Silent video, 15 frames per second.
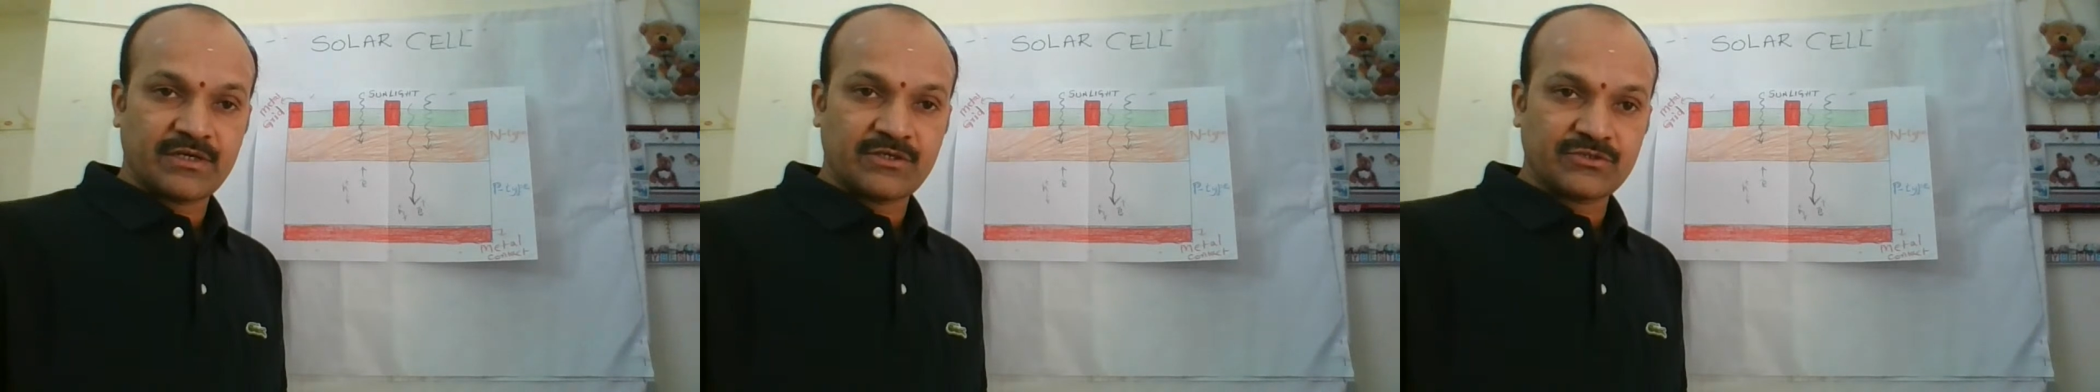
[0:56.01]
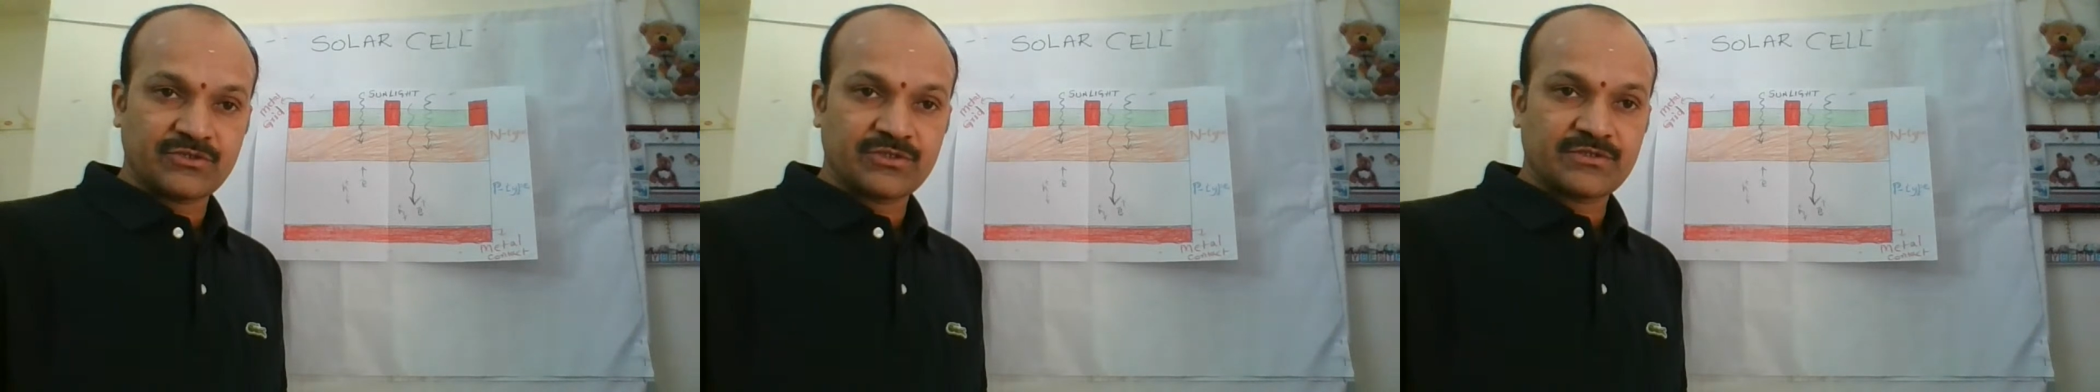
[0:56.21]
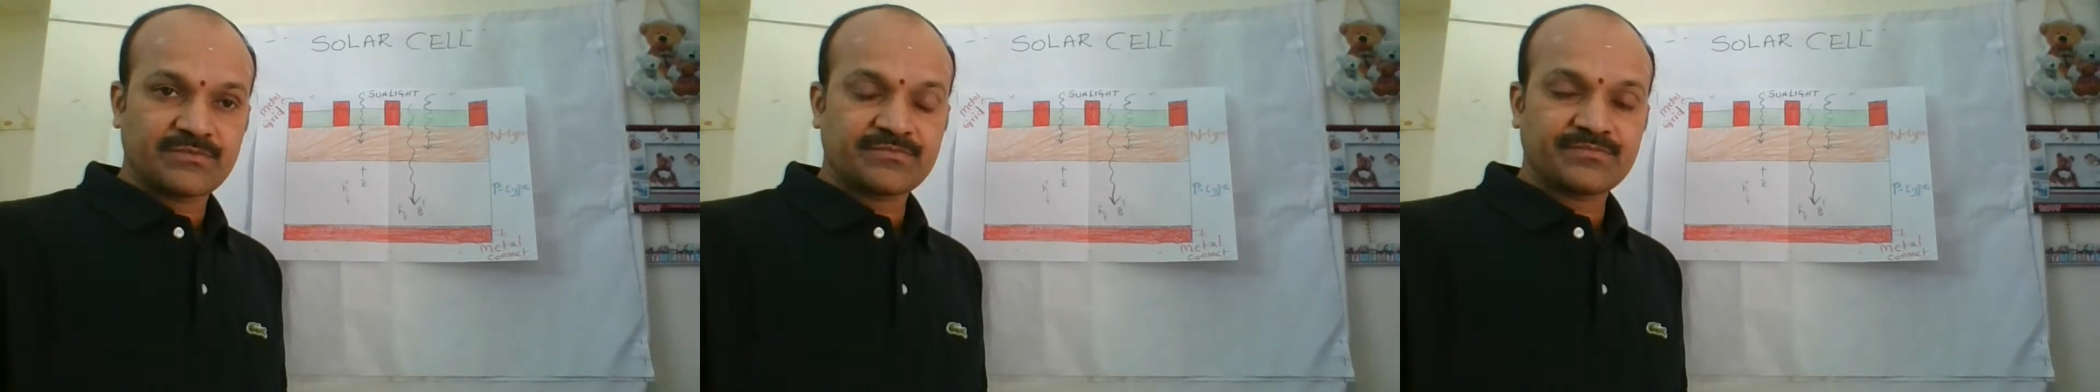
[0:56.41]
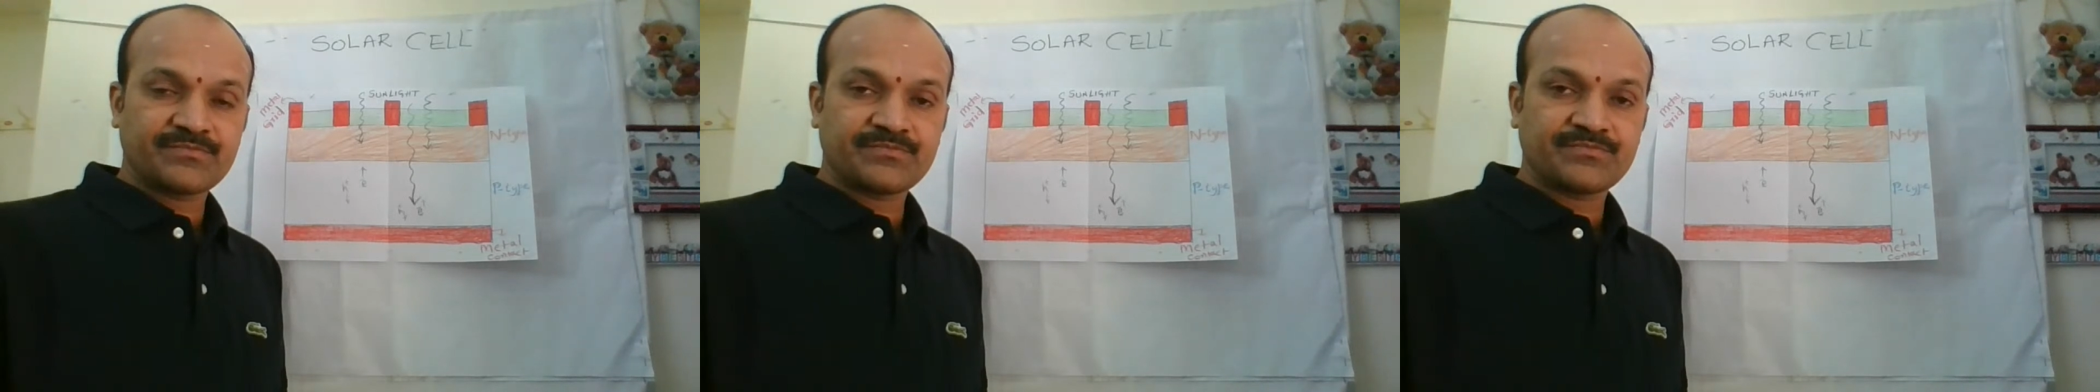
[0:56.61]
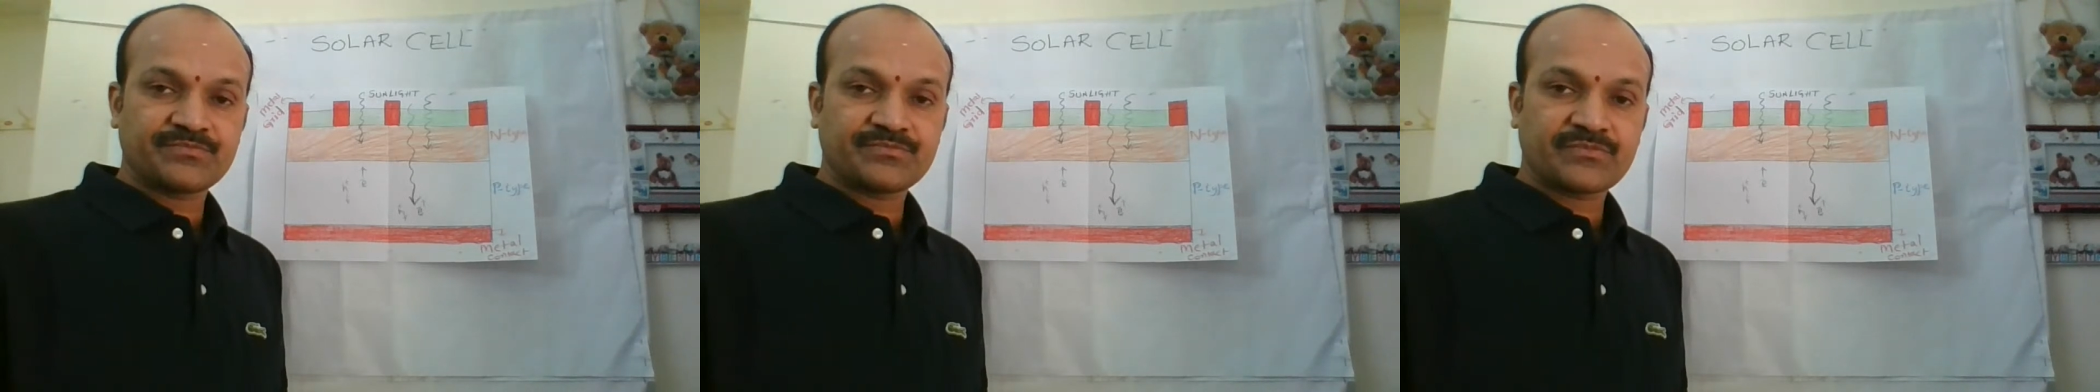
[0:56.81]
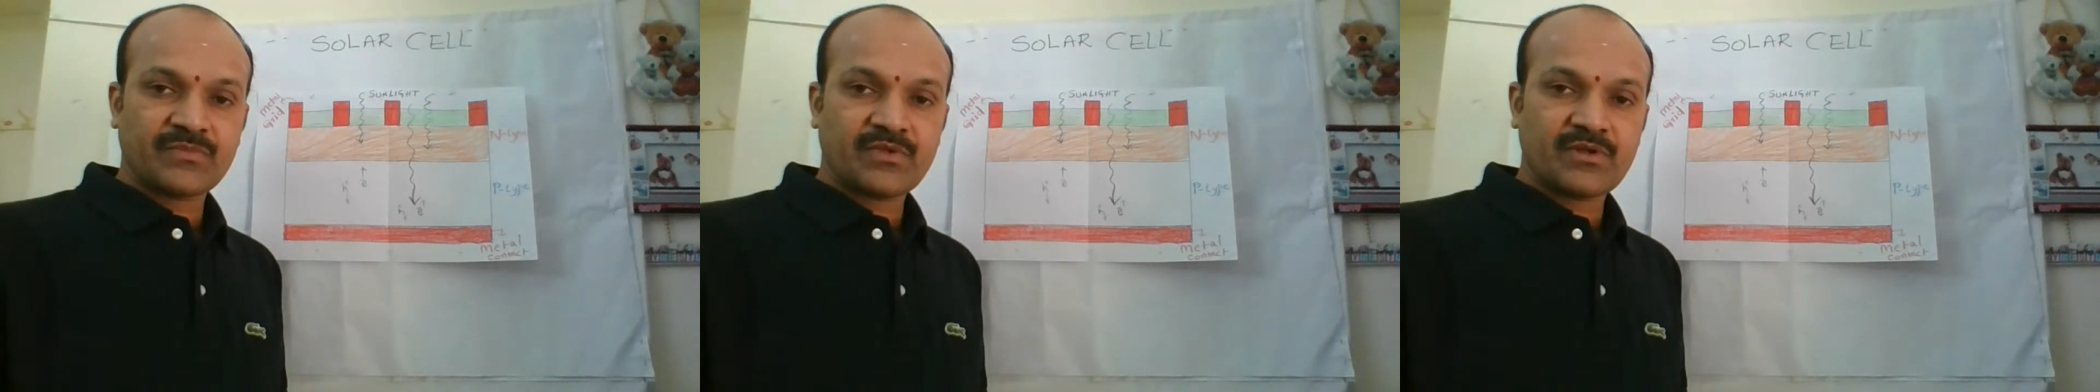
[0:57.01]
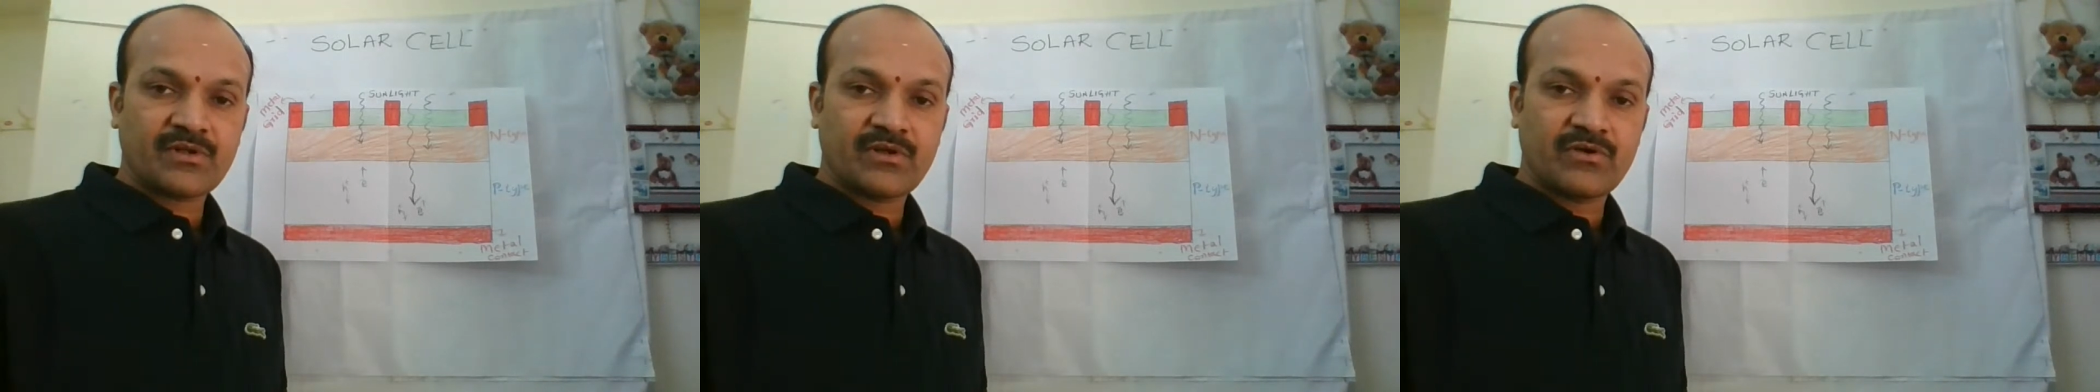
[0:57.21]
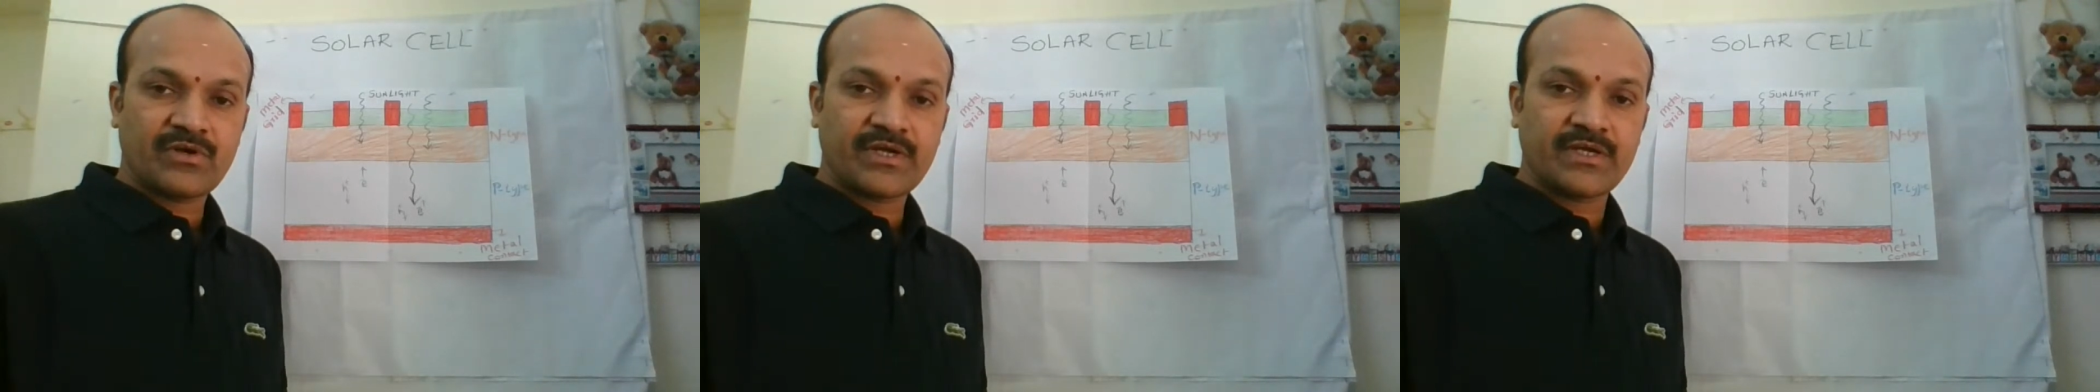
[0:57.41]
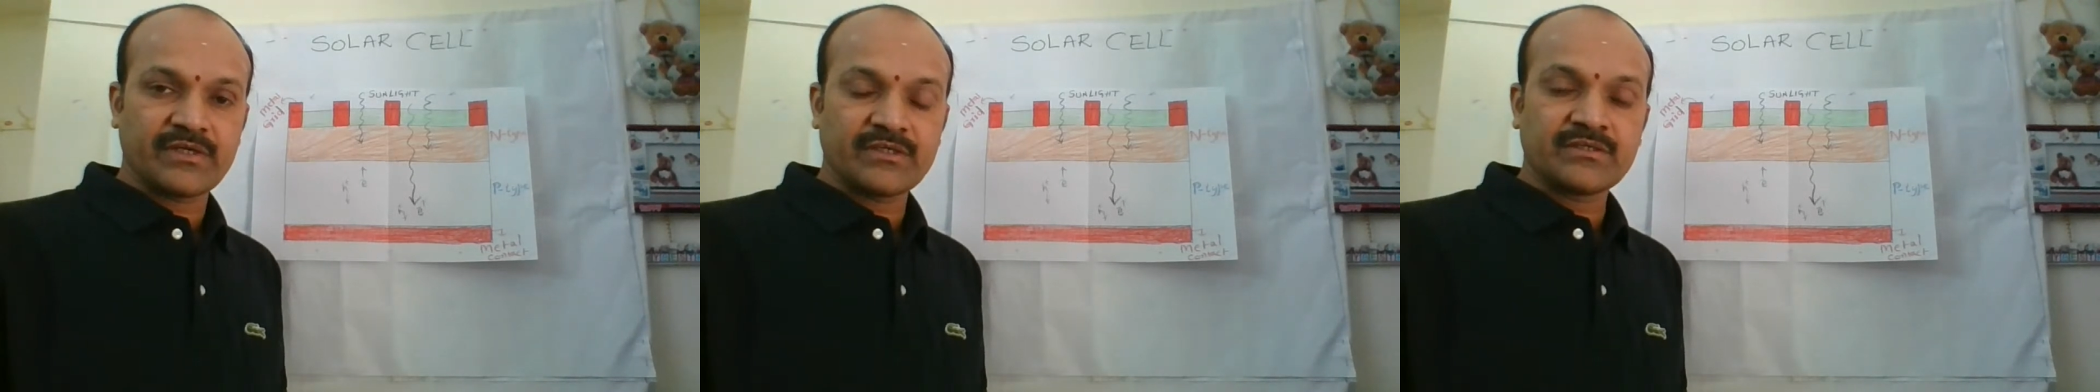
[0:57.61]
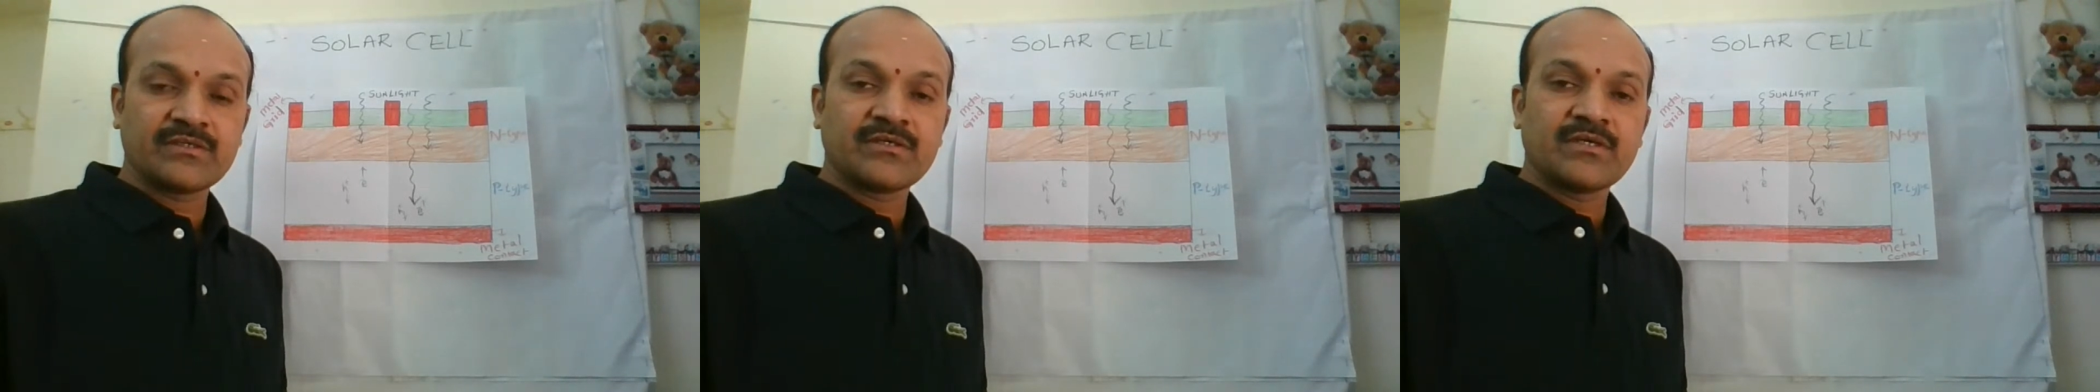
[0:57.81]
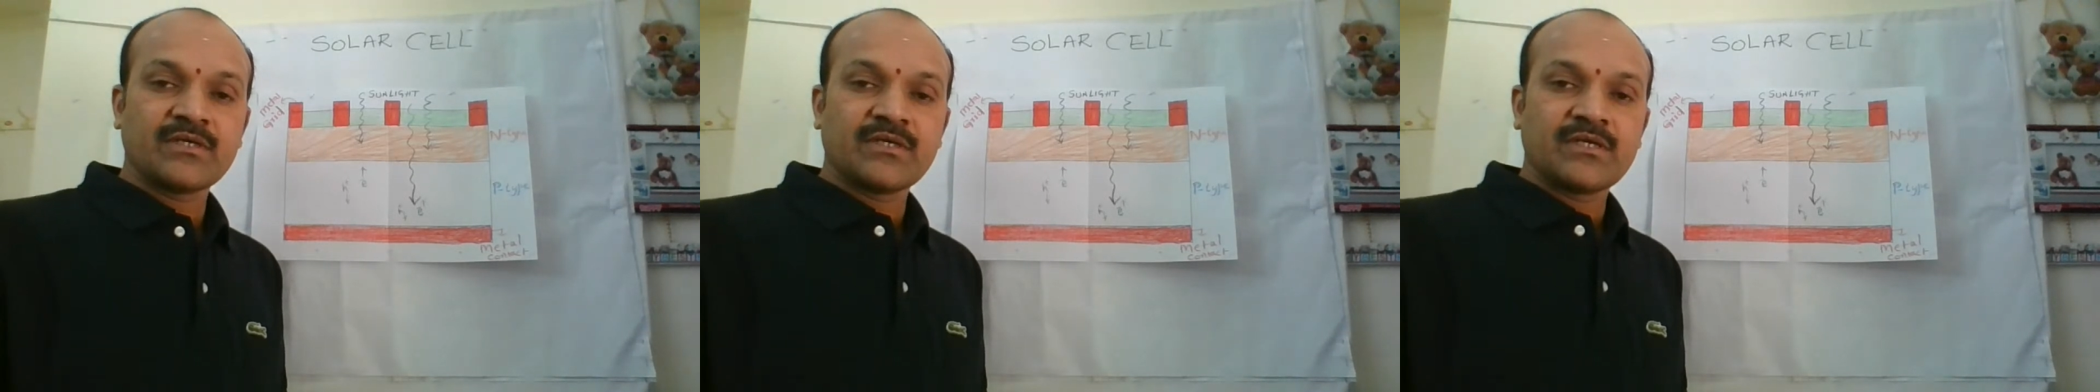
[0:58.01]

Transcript: into electrical energy. Okay.